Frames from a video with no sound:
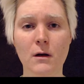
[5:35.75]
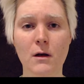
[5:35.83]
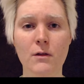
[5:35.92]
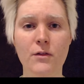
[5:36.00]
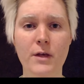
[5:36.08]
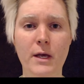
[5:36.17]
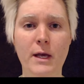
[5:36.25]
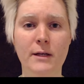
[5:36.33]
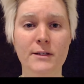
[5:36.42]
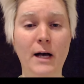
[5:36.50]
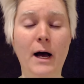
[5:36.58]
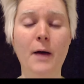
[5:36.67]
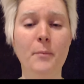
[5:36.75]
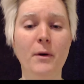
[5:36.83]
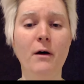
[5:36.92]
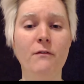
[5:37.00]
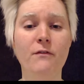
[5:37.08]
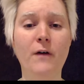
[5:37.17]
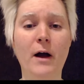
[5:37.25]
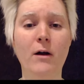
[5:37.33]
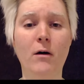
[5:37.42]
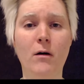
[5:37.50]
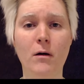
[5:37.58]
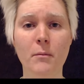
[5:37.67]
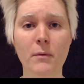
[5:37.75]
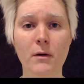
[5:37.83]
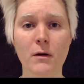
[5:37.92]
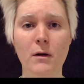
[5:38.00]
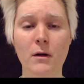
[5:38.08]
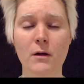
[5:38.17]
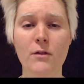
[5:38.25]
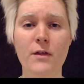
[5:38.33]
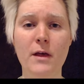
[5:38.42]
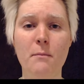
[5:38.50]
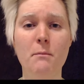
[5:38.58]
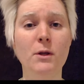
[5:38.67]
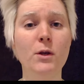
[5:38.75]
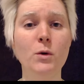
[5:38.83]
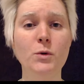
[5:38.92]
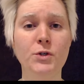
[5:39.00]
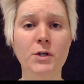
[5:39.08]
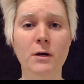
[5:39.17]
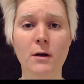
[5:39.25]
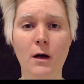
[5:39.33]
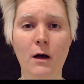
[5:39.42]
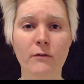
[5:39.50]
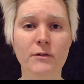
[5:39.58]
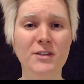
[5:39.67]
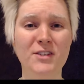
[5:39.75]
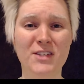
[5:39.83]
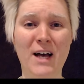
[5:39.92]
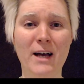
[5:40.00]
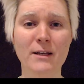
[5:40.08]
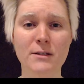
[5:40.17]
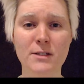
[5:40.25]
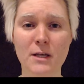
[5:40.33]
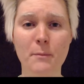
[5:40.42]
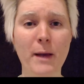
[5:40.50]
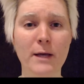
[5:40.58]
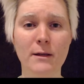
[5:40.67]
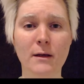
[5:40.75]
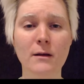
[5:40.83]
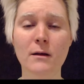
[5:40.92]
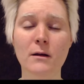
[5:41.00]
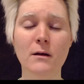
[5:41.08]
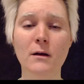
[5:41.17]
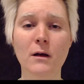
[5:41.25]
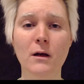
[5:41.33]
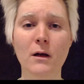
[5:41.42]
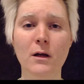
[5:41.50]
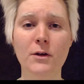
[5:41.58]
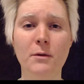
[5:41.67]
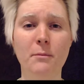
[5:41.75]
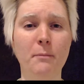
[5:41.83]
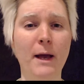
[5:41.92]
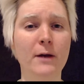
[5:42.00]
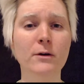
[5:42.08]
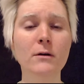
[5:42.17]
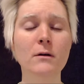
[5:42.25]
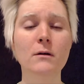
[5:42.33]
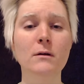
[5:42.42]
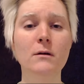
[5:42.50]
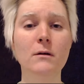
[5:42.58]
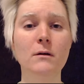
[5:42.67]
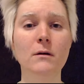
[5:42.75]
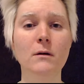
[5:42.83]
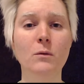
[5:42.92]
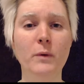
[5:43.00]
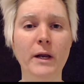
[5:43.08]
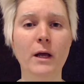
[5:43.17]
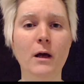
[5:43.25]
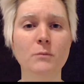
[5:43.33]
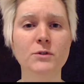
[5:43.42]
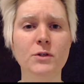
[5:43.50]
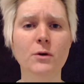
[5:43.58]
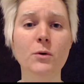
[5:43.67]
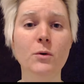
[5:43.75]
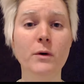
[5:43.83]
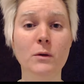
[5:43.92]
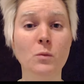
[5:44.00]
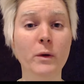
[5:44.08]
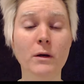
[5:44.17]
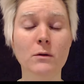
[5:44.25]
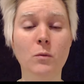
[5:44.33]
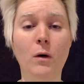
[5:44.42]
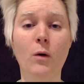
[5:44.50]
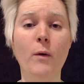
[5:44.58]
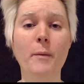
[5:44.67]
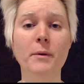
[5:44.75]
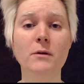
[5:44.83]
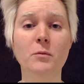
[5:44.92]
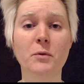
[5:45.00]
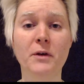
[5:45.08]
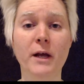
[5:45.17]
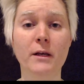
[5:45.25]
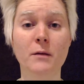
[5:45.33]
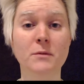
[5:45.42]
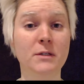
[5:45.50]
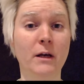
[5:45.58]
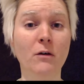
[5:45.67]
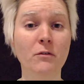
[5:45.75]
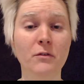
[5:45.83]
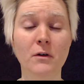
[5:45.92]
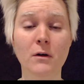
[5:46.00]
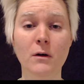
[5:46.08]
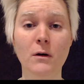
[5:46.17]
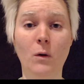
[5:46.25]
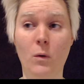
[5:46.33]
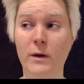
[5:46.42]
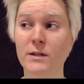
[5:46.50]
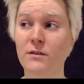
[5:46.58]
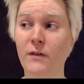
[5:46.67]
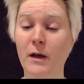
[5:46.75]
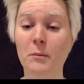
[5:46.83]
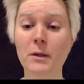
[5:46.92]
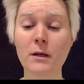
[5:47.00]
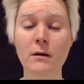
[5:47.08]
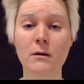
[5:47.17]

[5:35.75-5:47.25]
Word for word: the type of firearm, the minutiae of design schemata to matter when it comes to who can wield what weapon to protect himself or his family